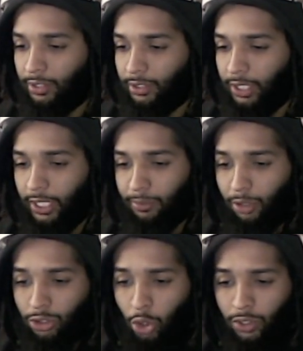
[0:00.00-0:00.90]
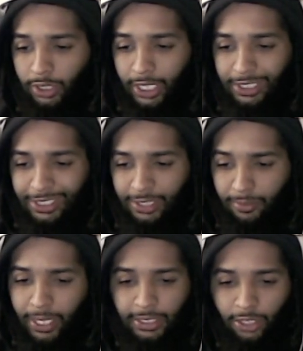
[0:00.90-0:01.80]
Yeah, bro, Tory Lanez is an
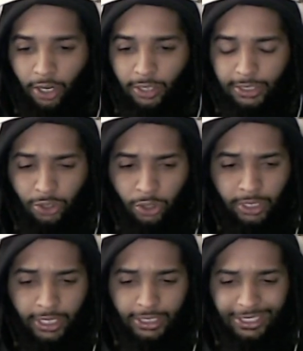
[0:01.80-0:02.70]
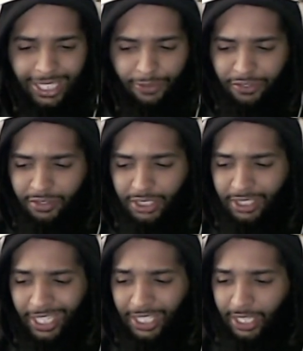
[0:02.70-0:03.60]
amazing artist. Tory Lanez is definitely,
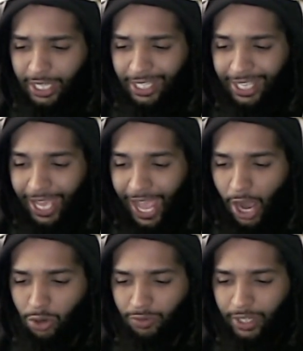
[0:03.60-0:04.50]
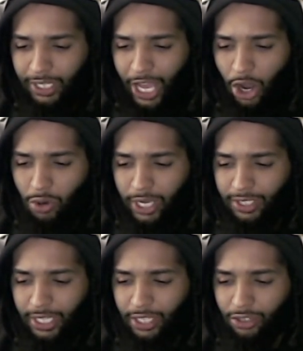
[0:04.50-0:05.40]
like, out right now in
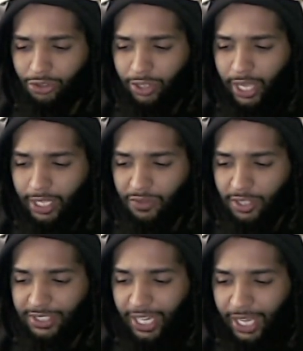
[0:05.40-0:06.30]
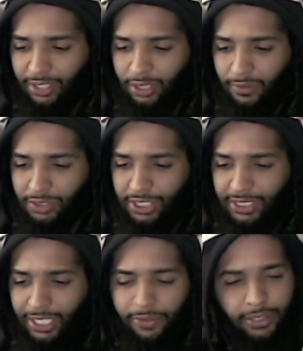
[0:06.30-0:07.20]
the industry as far as talent levels. He's
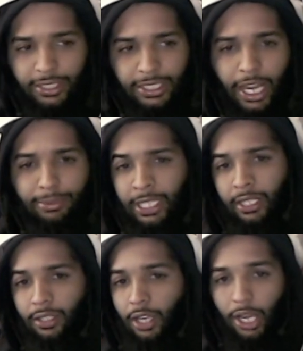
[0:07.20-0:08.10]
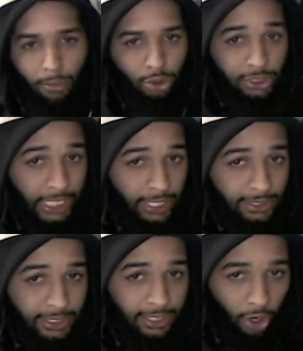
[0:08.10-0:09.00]
definitely in the top 10 most
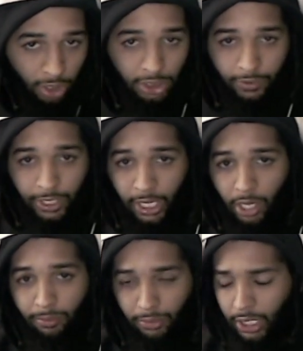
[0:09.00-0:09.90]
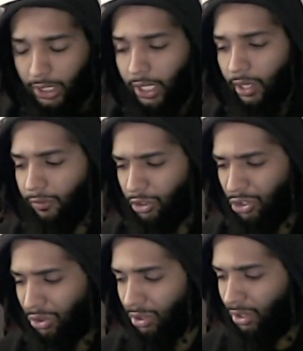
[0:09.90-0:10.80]
talented artists right now. Like, yeah, for
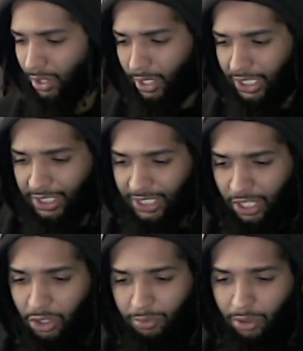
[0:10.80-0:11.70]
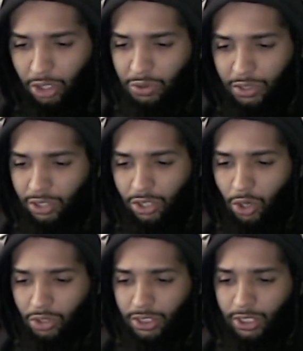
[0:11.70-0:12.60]
sure. He's ill, bro. He's one of the
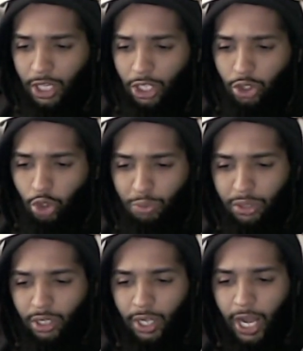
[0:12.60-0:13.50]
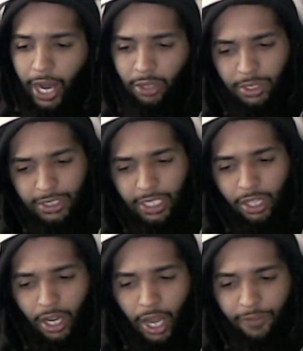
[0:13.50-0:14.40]
coldest. Super, I don't want to say,
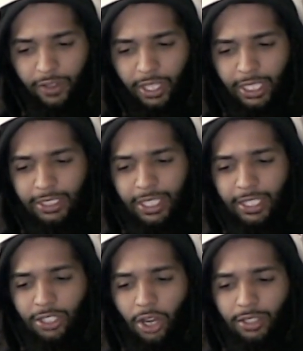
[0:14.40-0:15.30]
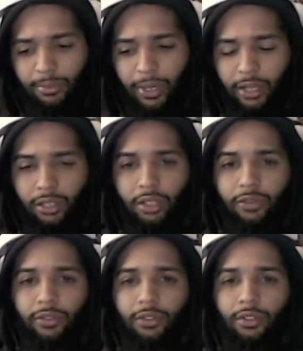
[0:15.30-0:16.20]
I feel like he's not talked about
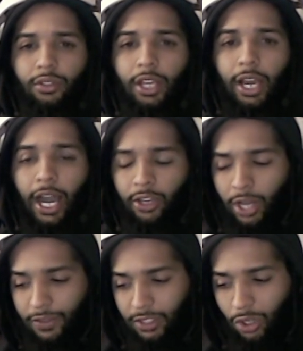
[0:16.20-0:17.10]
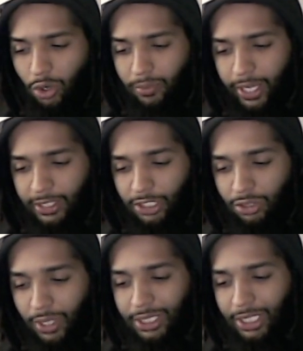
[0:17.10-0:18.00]
enough. I know after the whole Meg
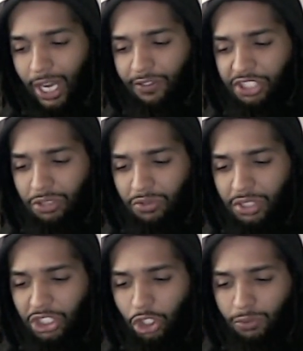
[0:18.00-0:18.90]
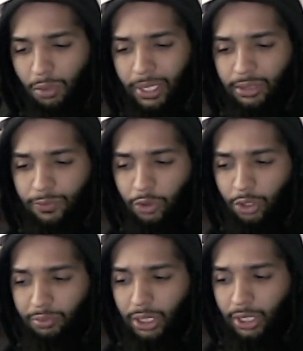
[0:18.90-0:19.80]
situation, obviously really killed momentum for
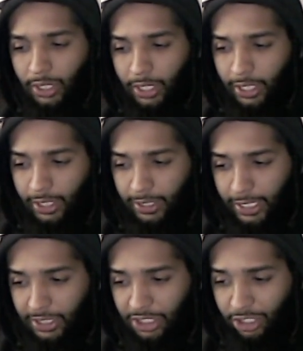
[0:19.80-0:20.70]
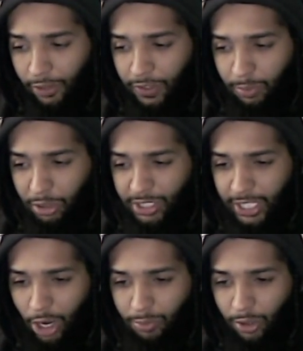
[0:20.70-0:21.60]
him, but, like, the stuff he puts
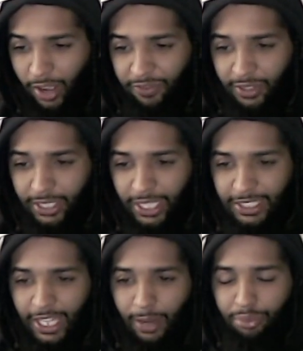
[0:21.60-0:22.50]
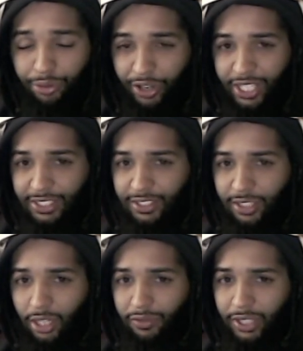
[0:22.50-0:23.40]
out, bro, I feel like is not praised
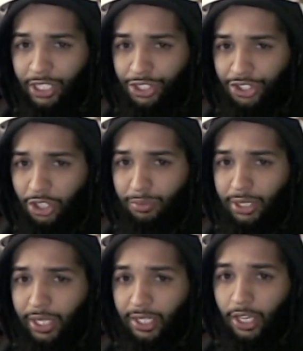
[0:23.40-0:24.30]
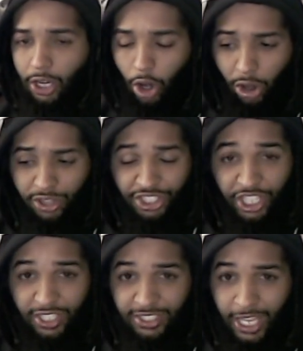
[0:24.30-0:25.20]
enough like it should be. Like, all the
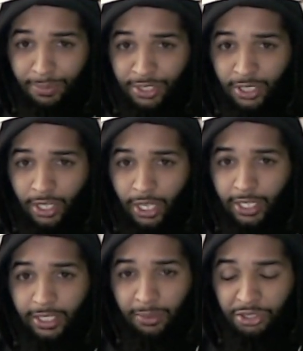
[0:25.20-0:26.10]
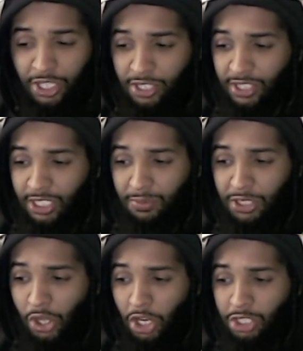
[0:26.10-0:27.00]
chicks tapes, them shits need to be
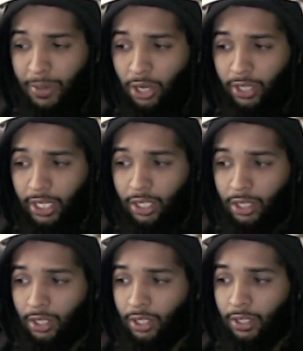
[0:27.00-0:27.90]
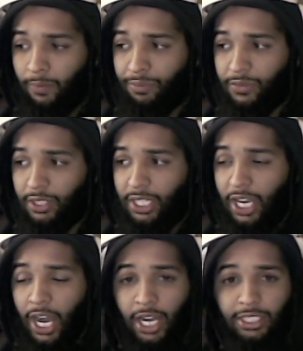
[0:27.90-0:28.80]
talked about, like,
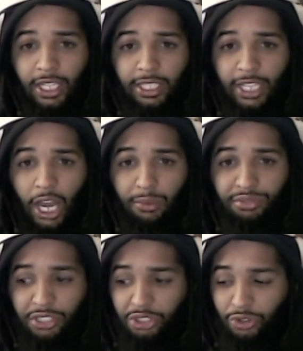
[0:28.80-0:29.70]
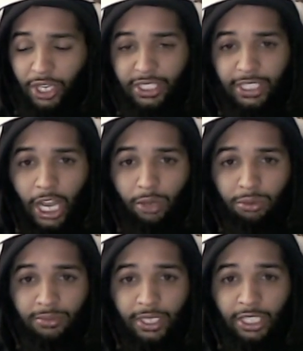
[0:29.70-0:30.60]
Kanye's albums and Drake's
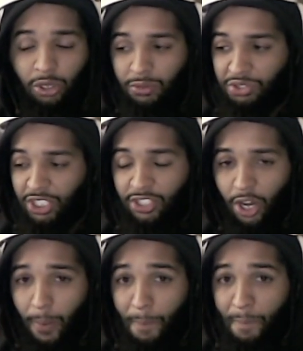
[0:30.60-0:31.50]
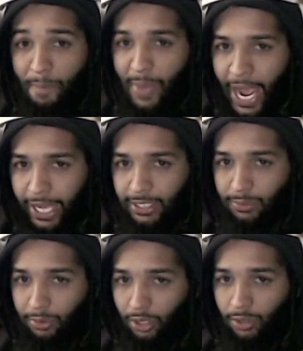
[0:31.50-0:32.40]
albums. Like, yo, them shits are max,
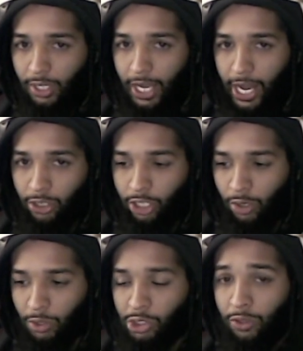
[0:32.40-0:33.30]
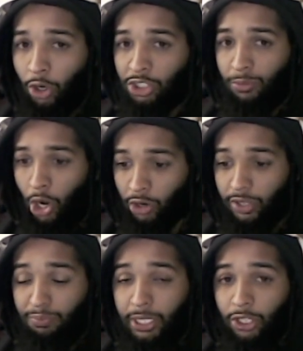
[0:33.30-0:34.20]
bro. I don't care what you, on some
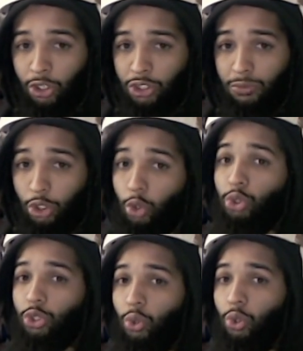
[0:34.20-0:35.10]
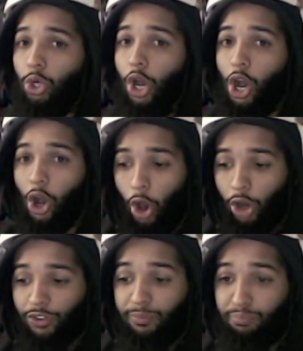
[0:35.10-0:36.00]
R&B, on some new school
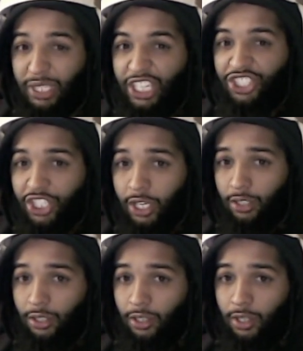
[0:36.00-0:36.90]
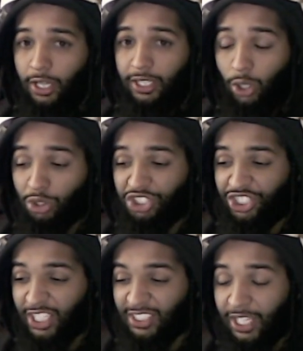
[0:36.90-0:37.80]
R&B shit, those
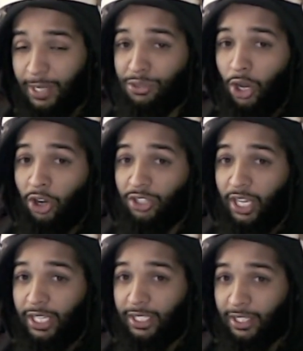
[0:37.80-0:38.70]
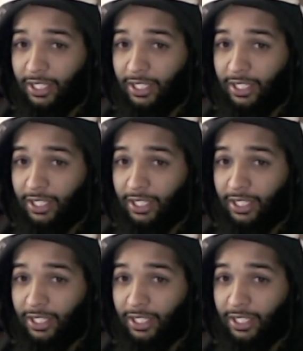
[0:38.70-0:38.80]
chicks tapes are like